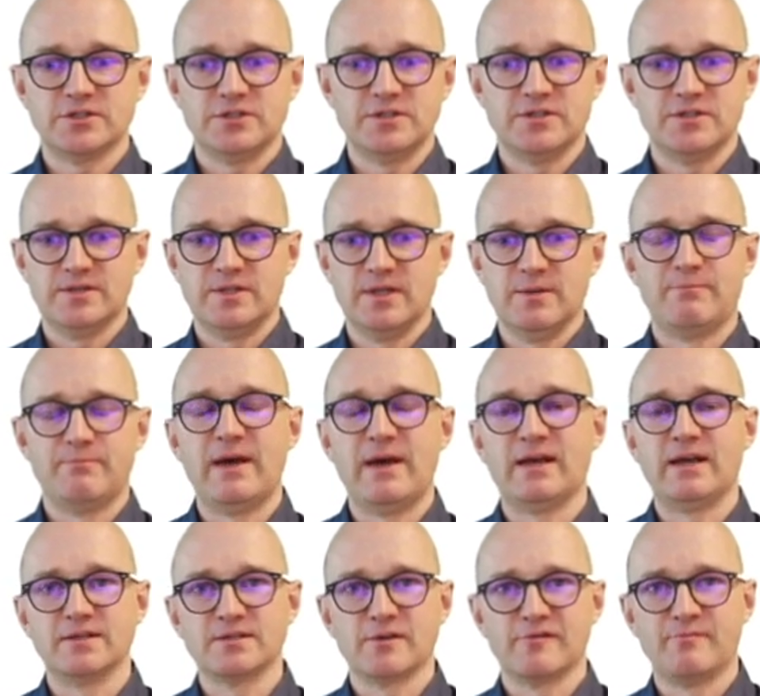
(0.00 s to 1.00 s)
the
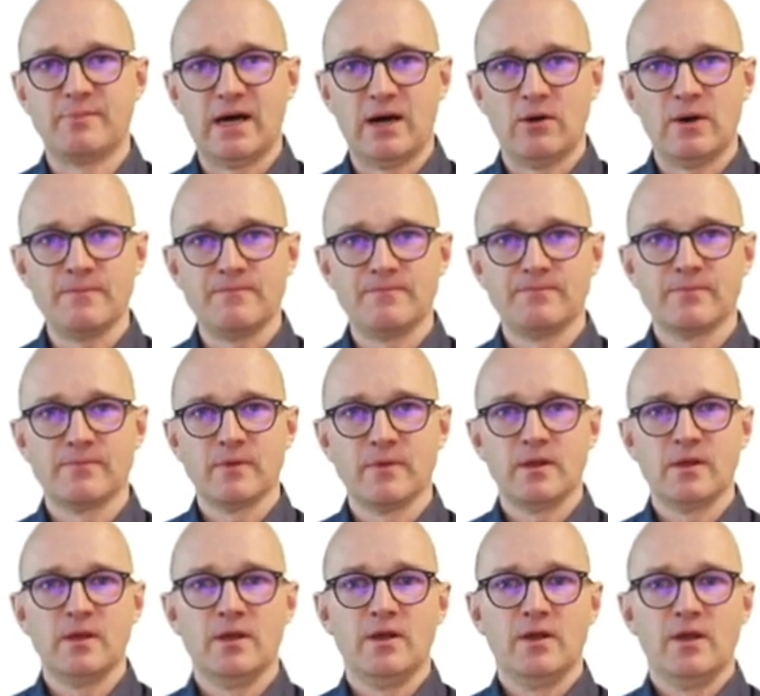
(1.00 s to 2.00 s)
balance of power.
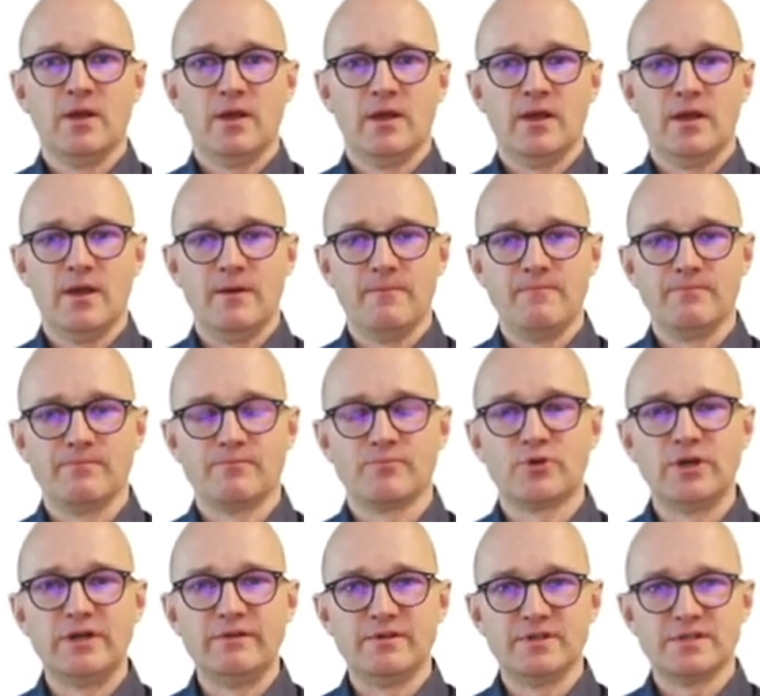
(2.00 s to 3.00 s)

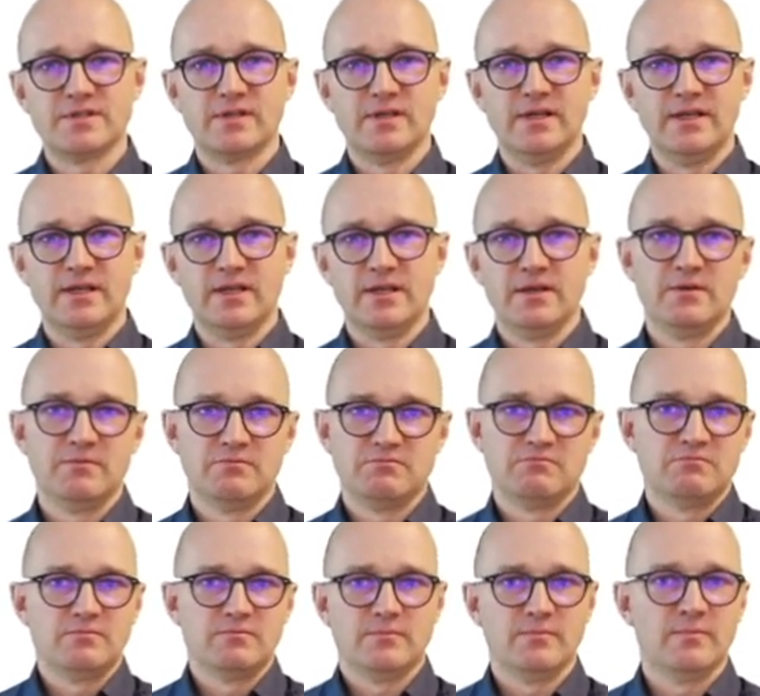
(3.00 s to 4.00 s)
Previously,
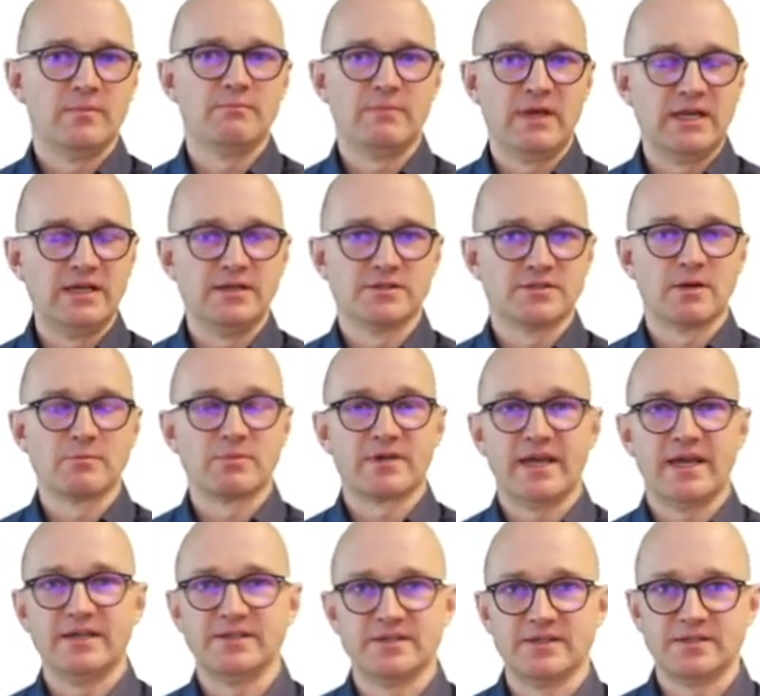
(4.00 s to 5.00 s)
in some
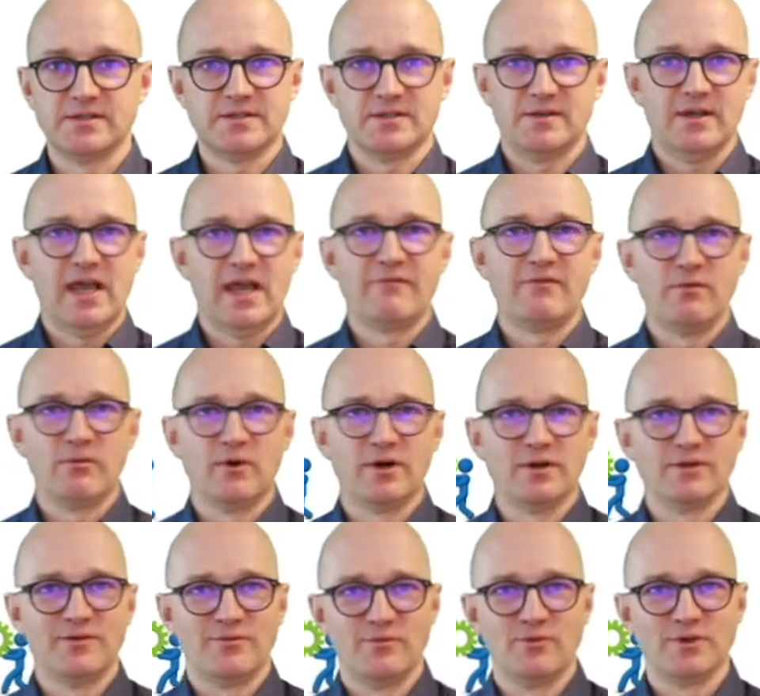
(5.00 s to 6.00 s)
cases,
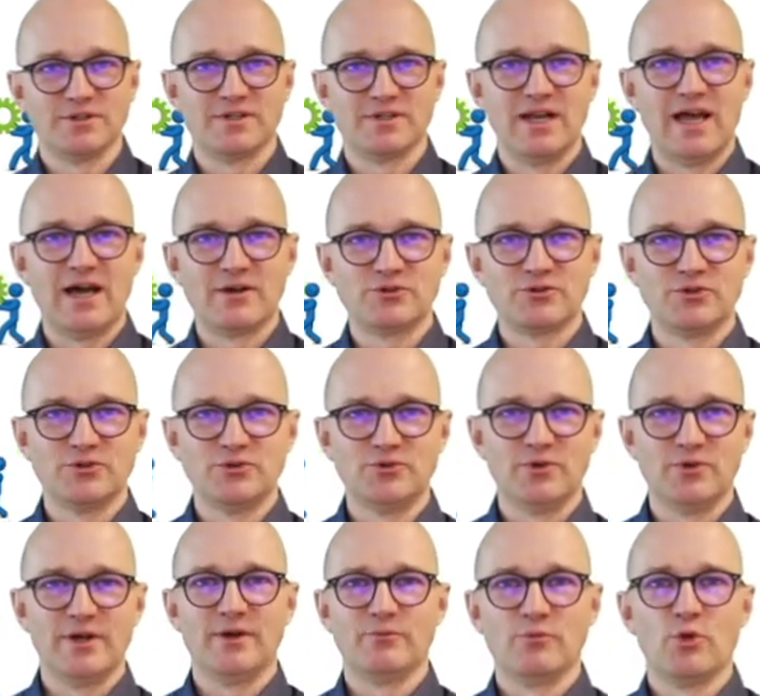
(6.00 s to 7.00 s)
everyone was allowed
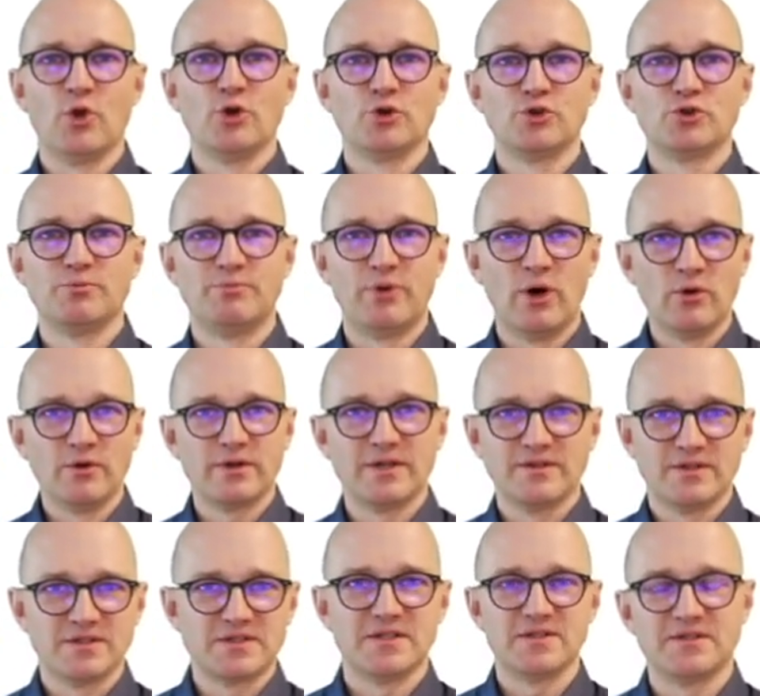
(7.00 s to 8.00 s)
to poke in the
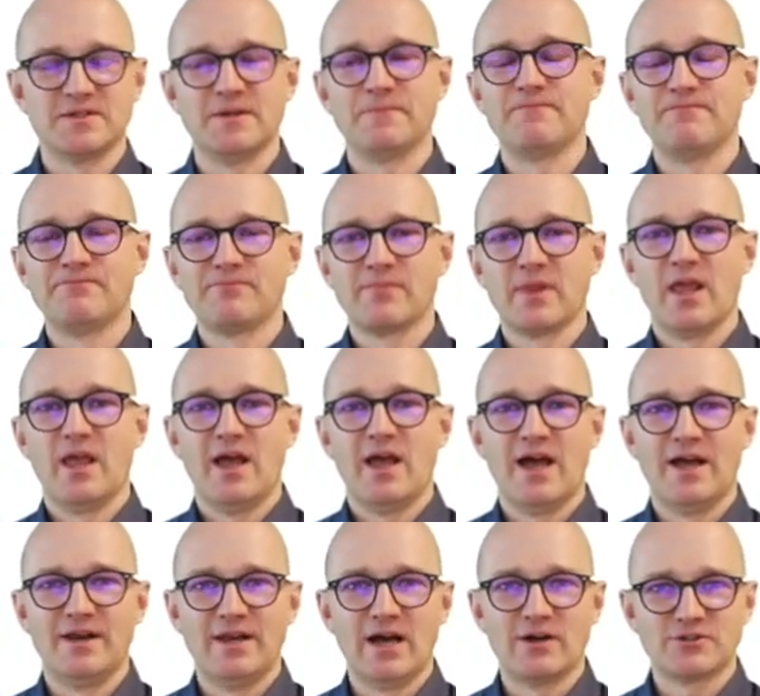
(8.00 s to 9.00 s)
system,
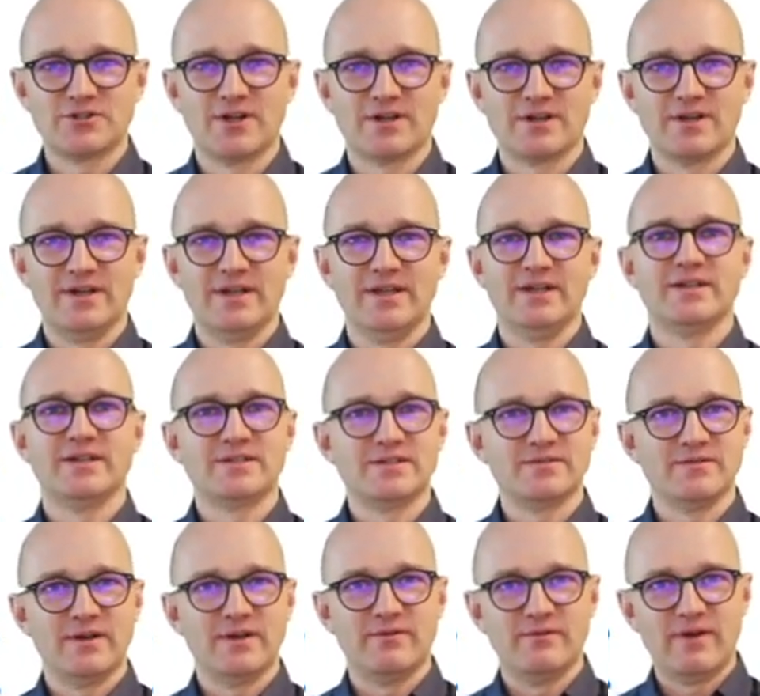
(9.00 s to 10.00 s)
and now suddenly it's
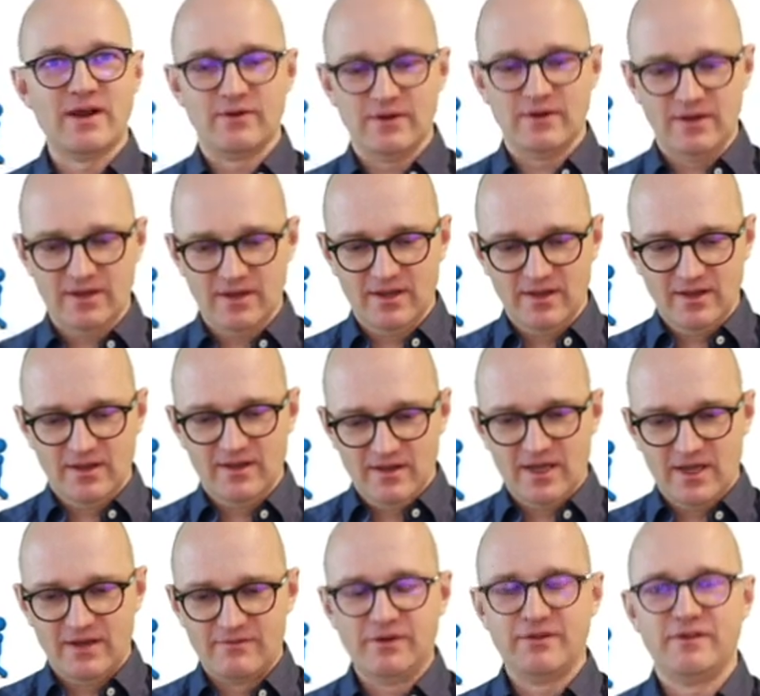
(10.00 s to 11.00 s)
a
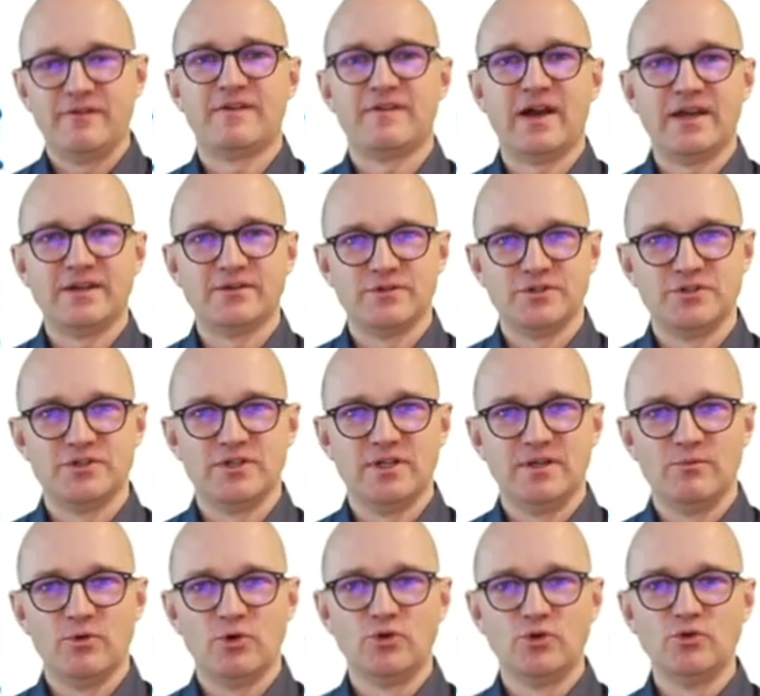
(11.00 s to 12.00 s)
very defined regime
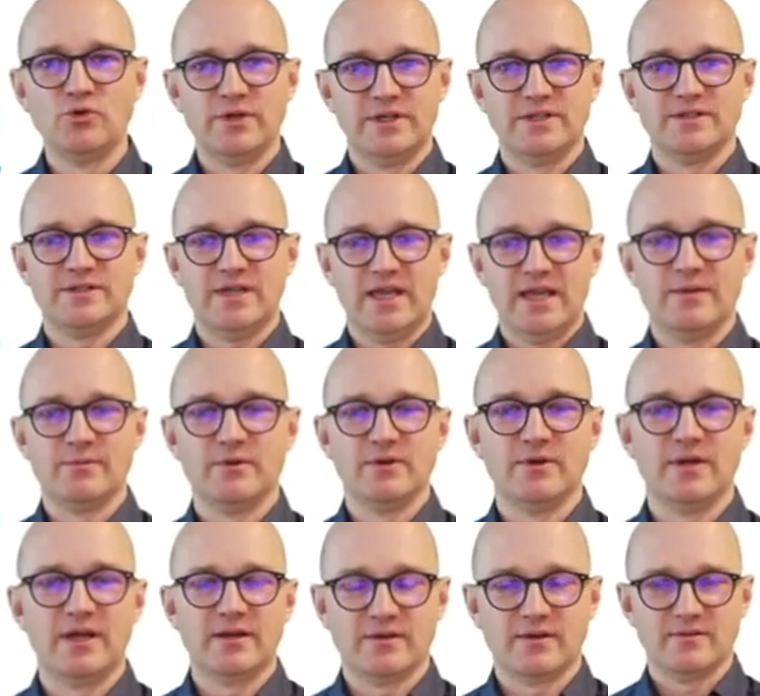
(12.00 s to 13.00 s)
who is able
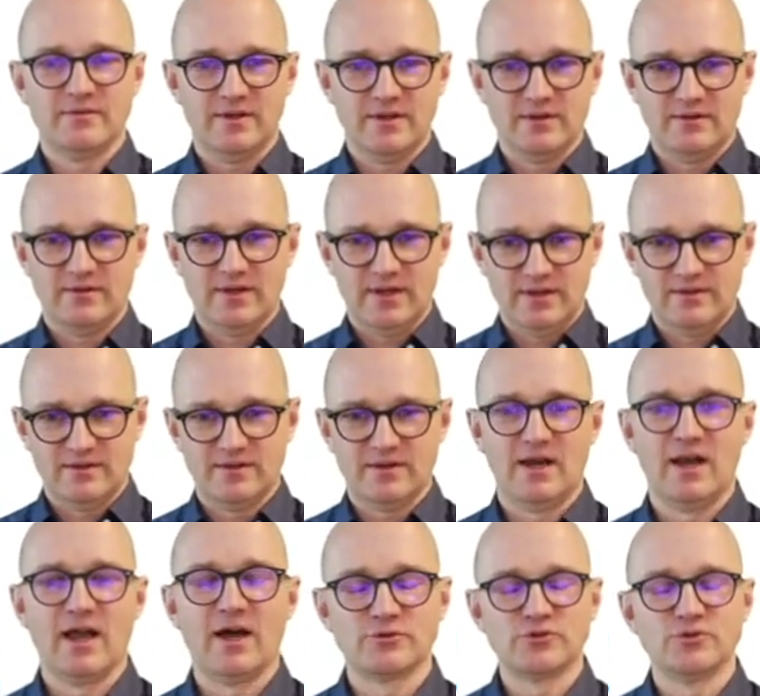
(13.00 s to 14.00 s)
and
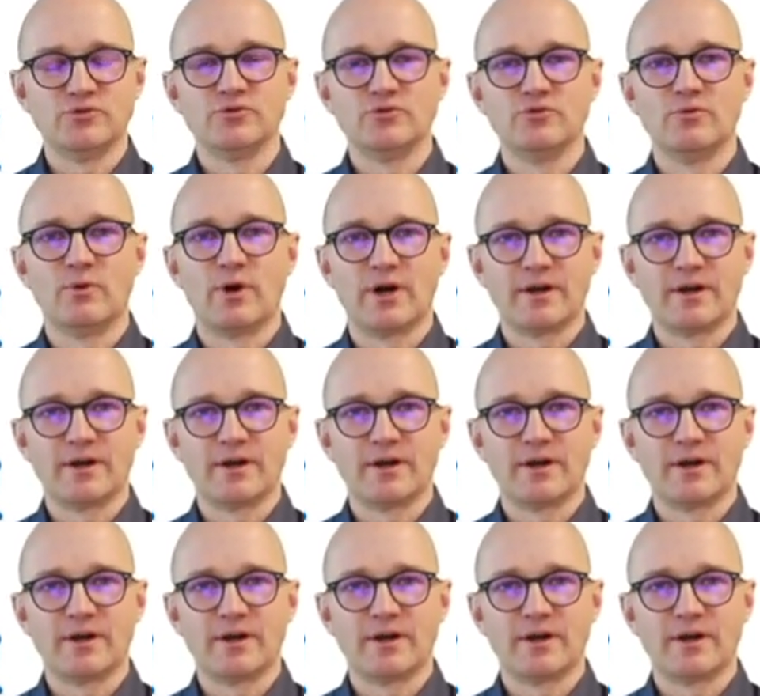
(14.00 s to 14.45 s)
allowed to do what.